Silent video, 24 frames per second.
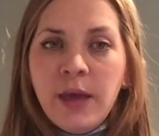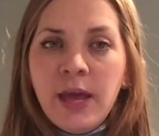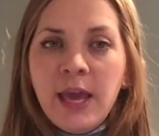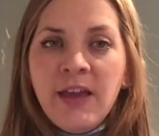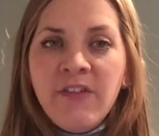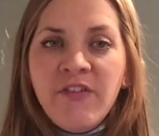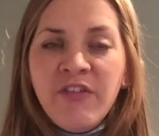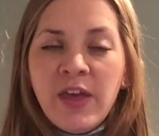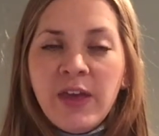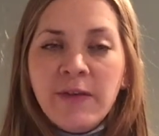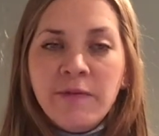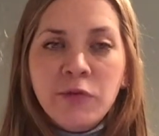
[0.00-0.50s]

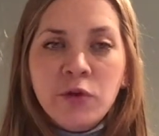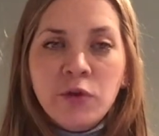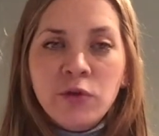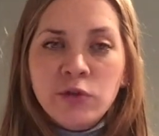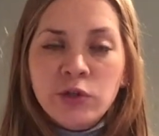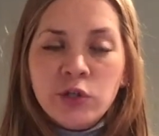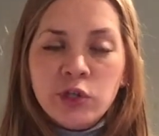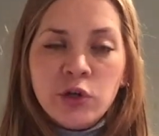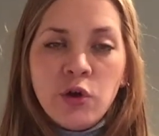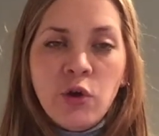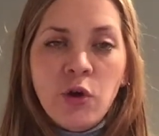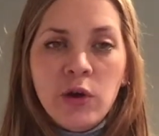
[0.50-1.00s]
If they've
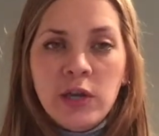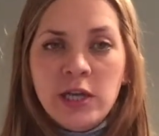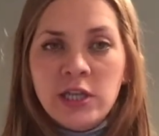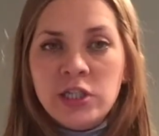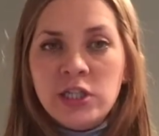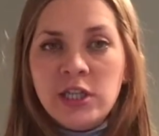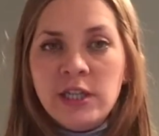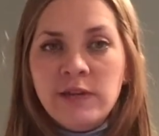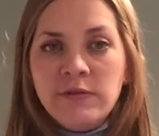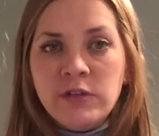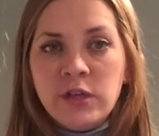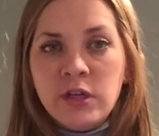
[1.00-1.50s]
gone to college
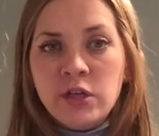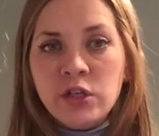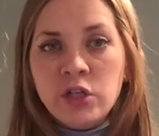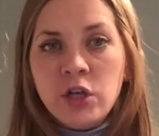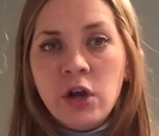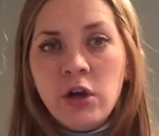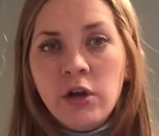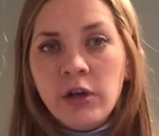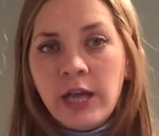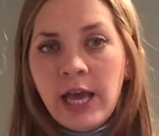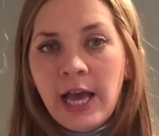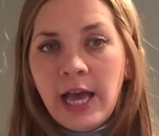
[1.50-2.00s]
and they've done a
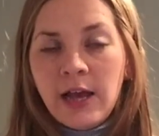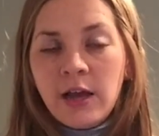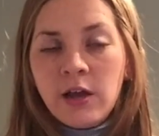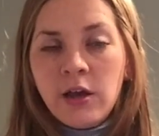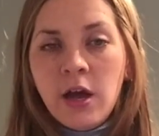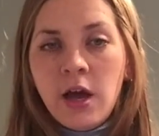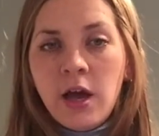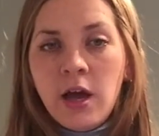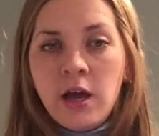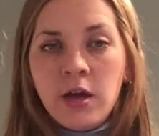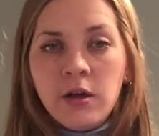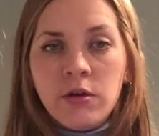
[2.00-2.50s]

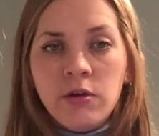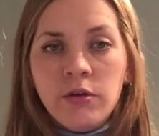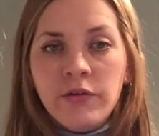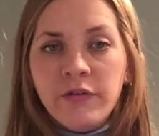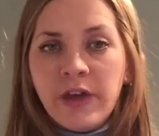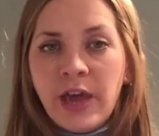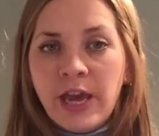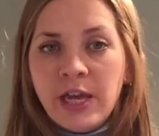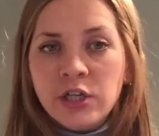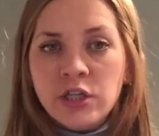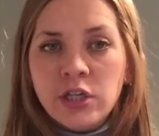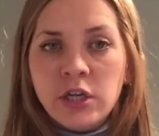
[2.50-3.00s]
childcare
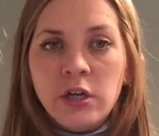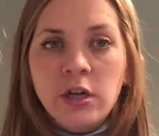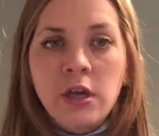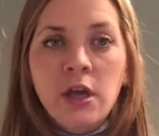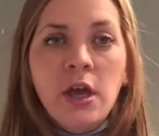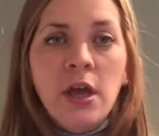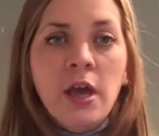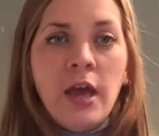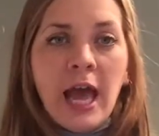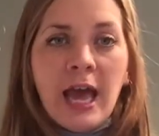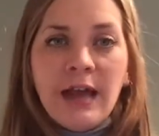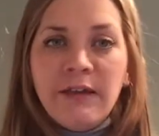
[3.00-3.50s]
qualification,
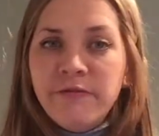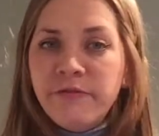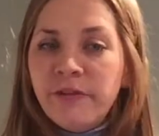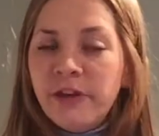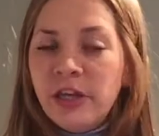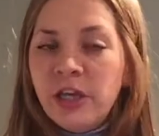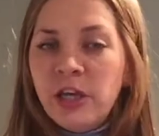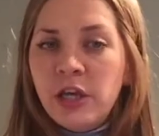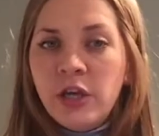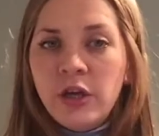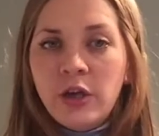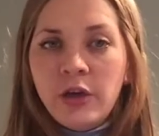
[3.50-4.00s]

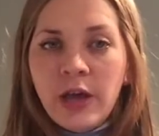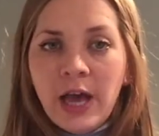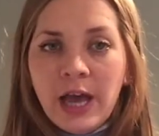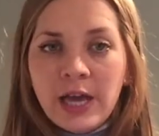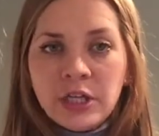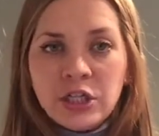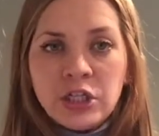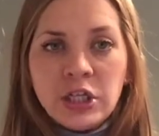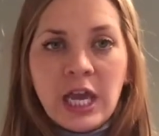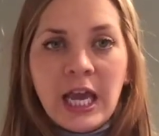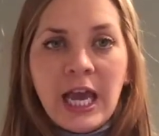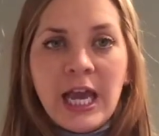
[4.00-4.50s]
NVQ,
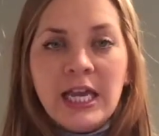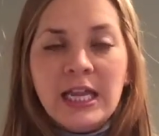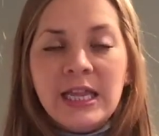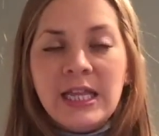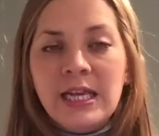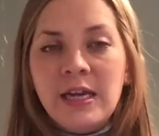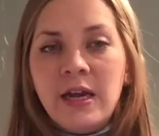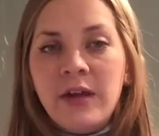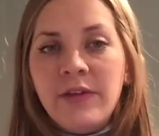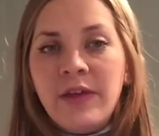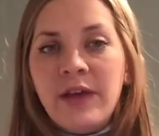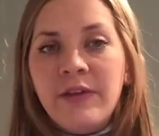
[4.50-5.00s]
cachet,
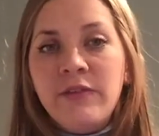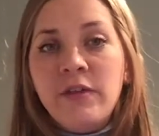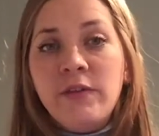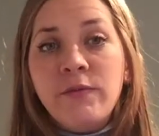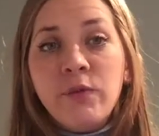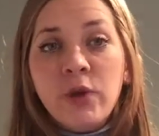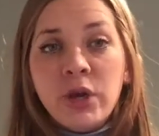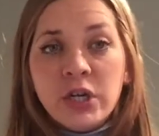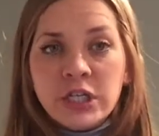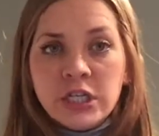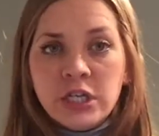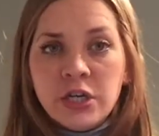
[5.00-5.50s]
anything like that, if they've
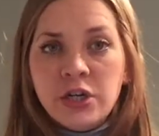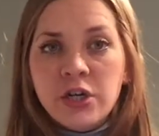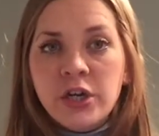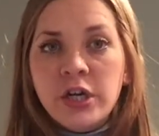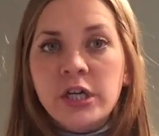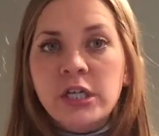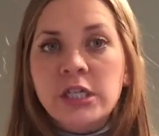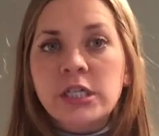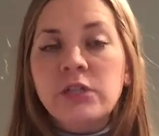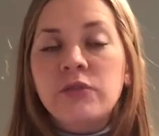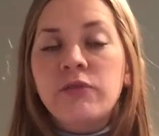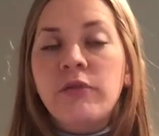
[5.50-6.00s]
worked in a
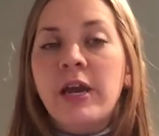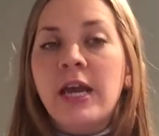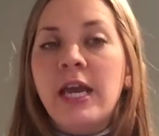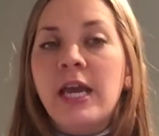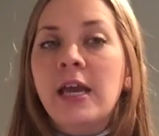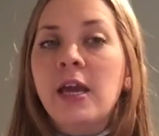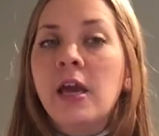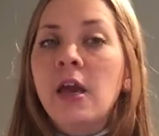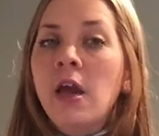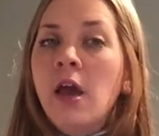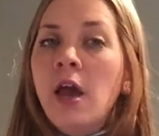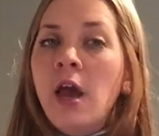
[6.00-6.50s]

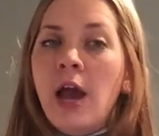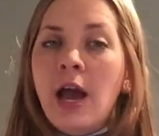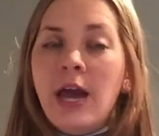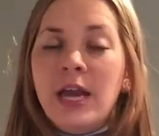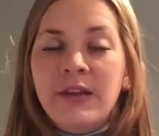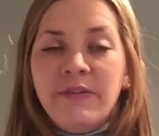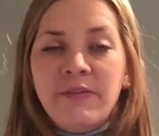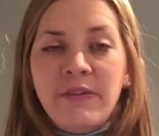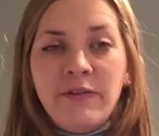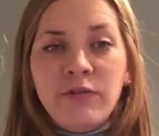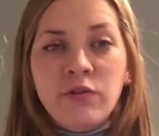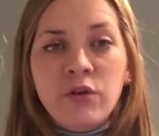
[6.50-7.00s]
nursery, and
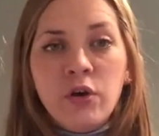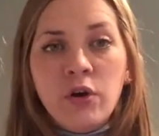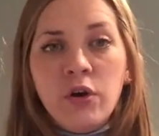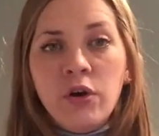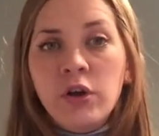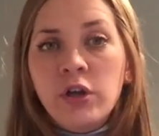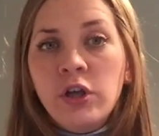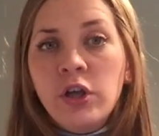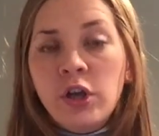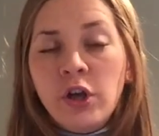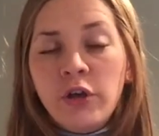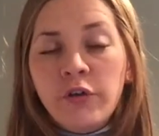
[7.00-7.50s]
if they've
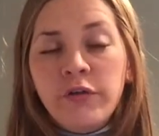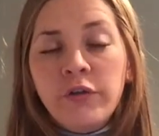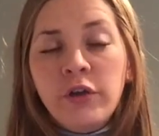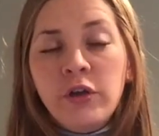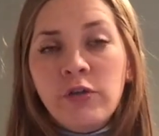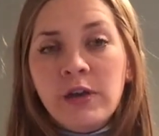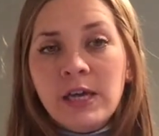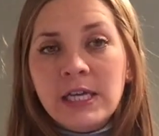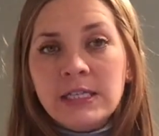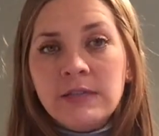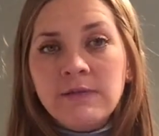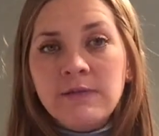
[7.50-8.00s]
got a
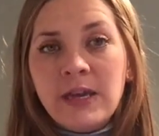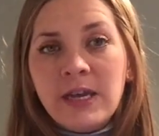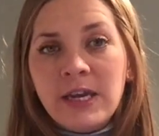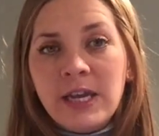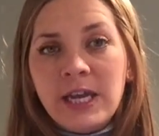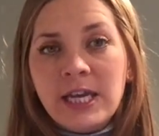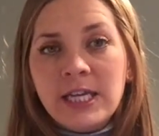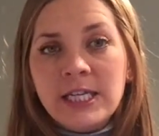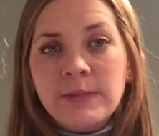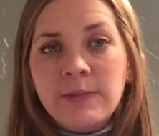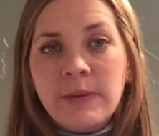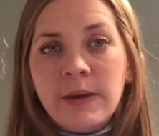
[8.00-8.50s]
few years of
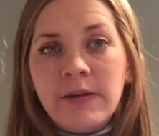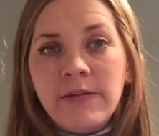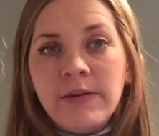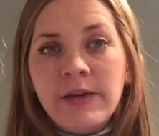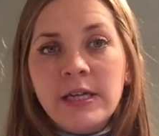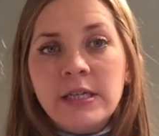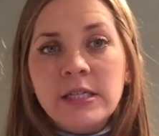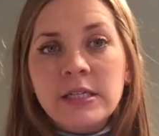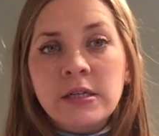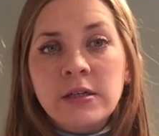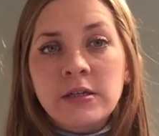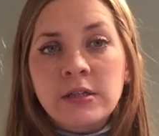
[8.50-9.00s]
nanny
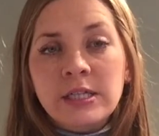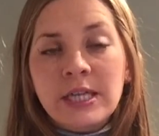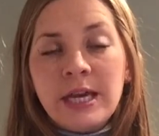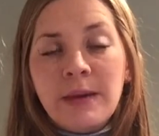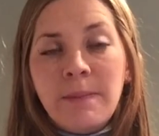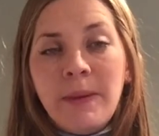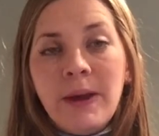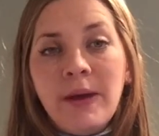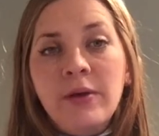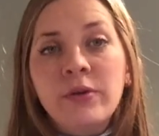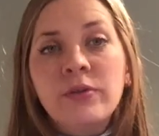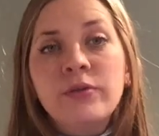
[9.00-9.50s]
experience under
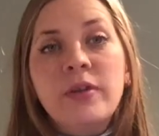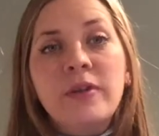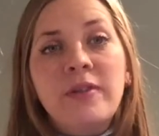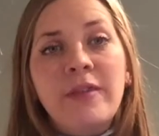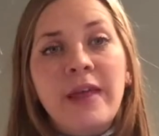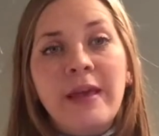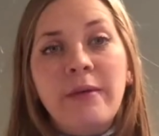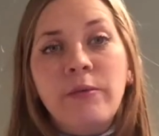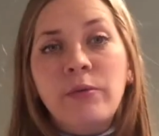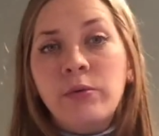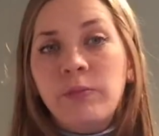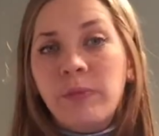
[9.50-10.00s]
their belt, then
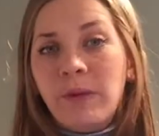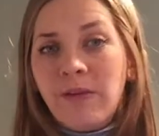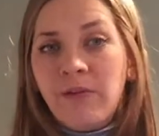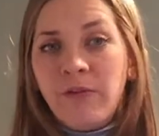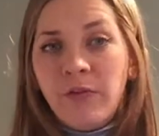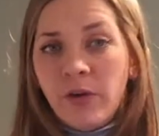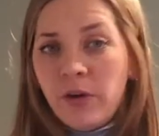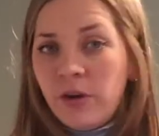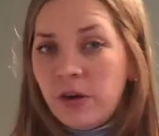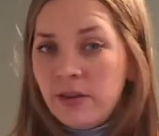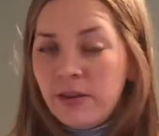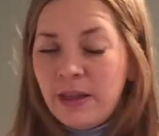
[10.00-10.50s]
they will be
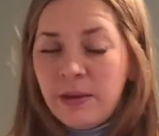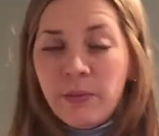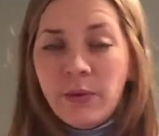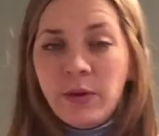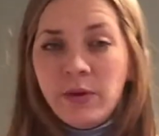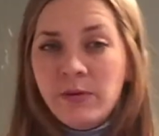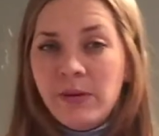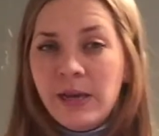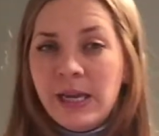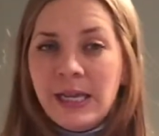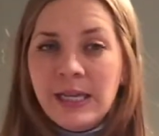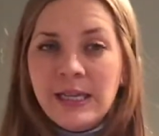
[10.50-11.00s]
fine. They
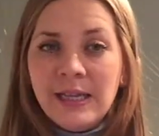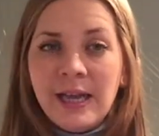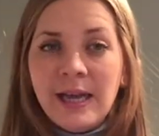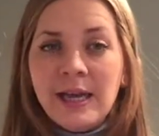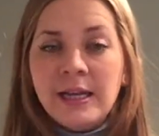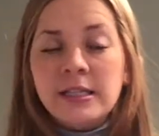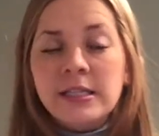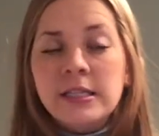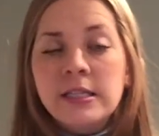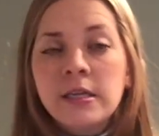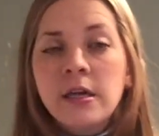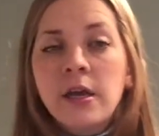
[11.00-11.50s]
won't need
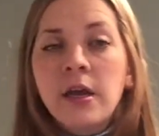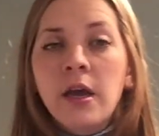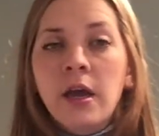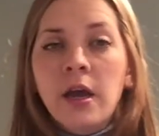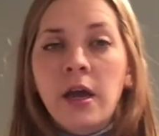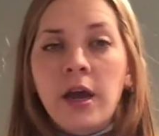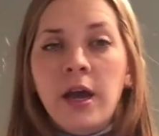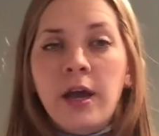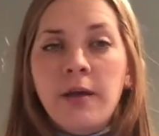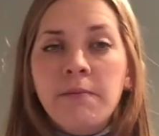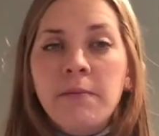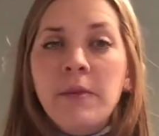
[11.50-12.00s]
that.
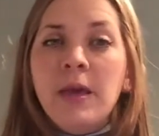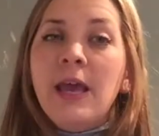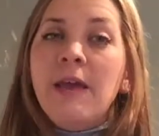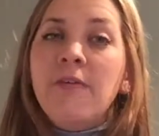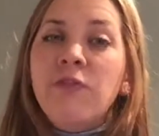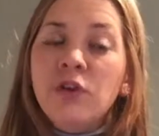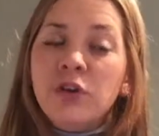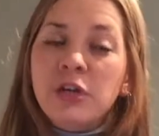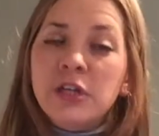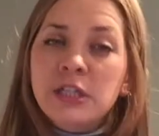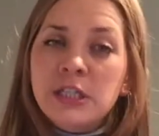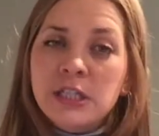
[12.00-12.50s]

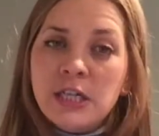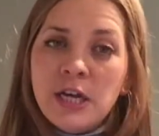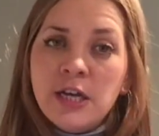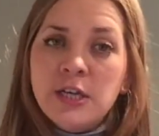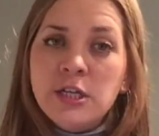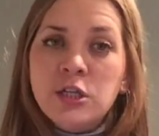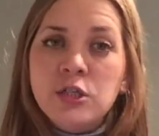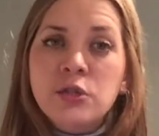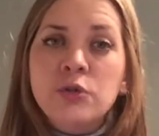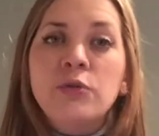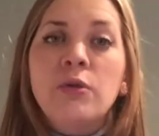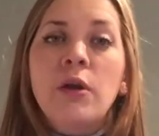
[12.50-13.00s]
If you're
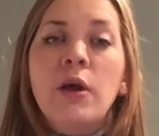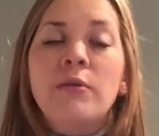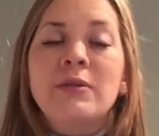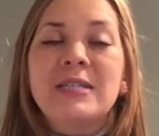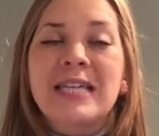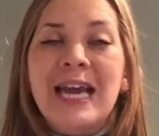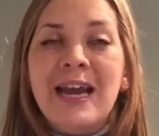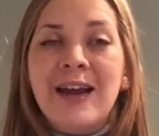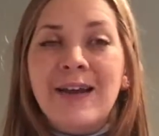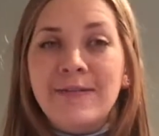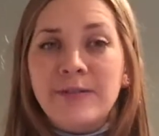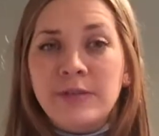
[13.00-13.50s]
concerned at all, I
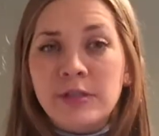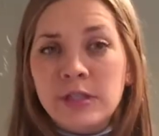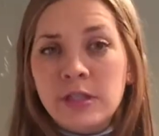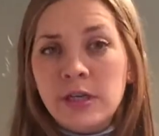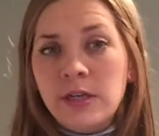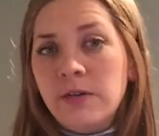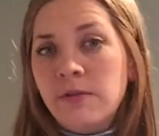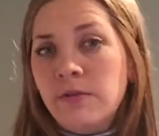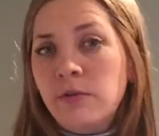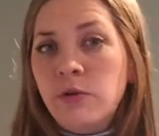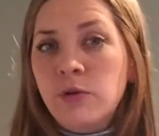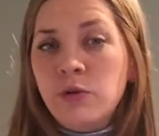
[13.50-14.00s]
would err on the
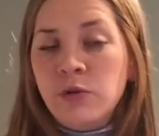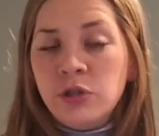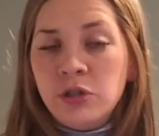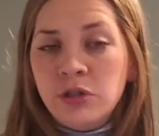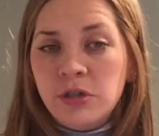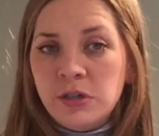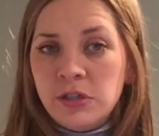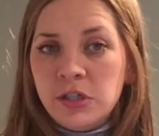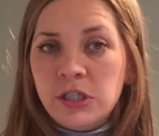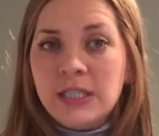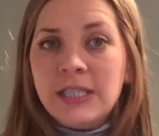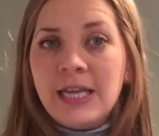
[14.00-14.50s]
side of
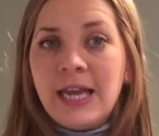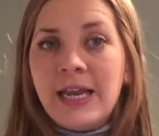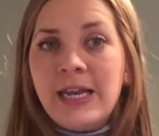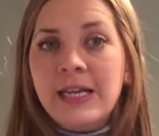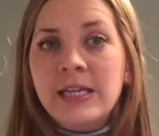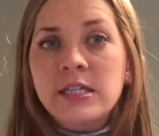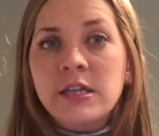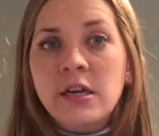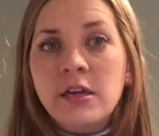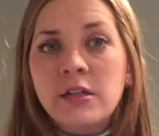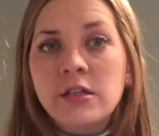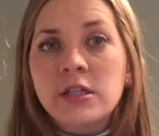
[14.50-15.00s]
caution and just get
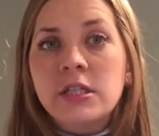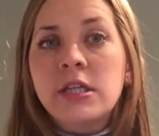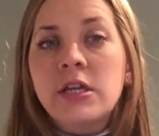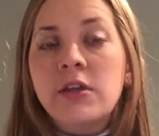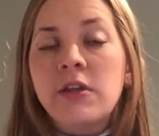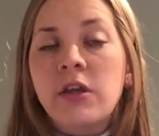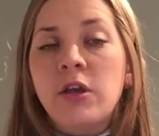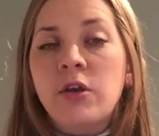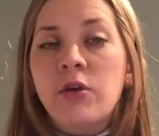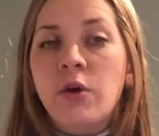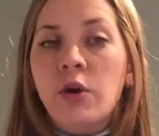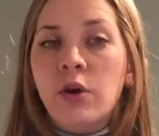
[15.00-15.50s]
it done so
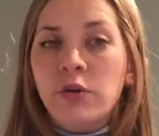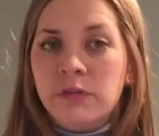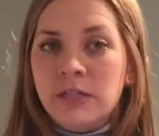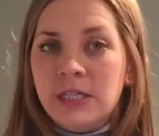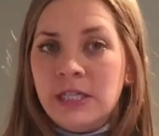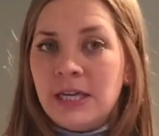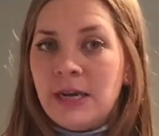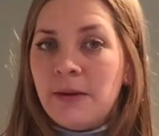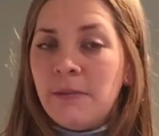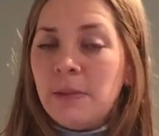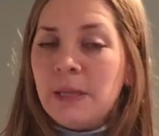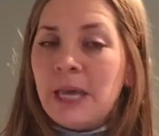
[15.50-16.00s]
that your
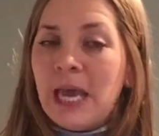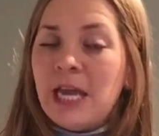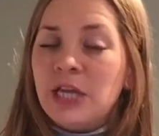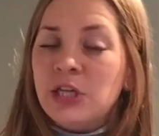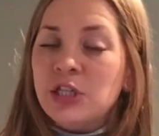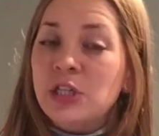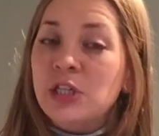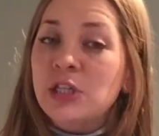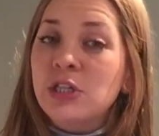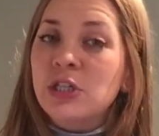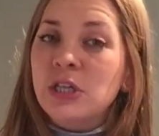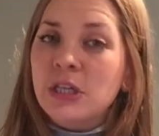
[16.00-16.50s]
Ofsted
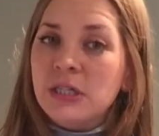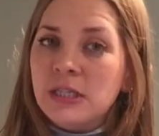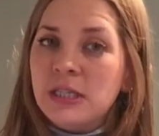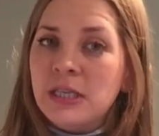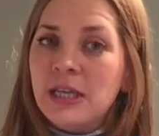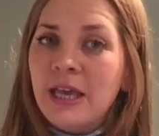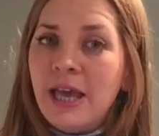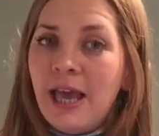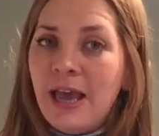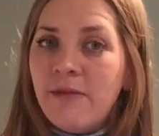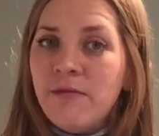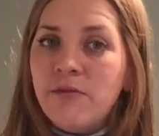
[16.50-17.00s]
application
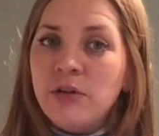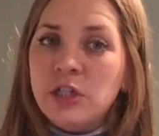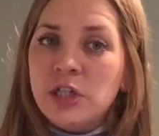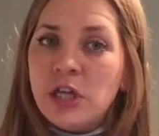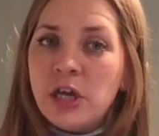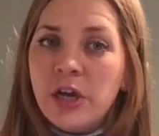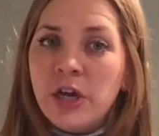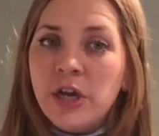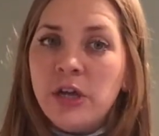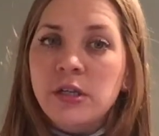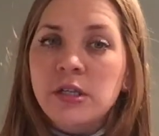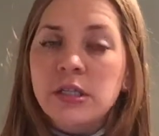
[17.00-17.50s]
doesn't get
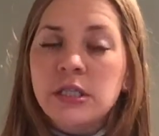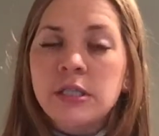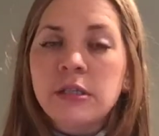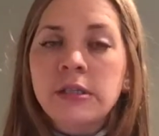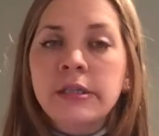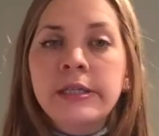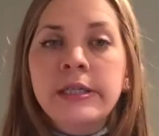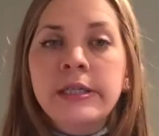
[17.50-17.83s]
returned.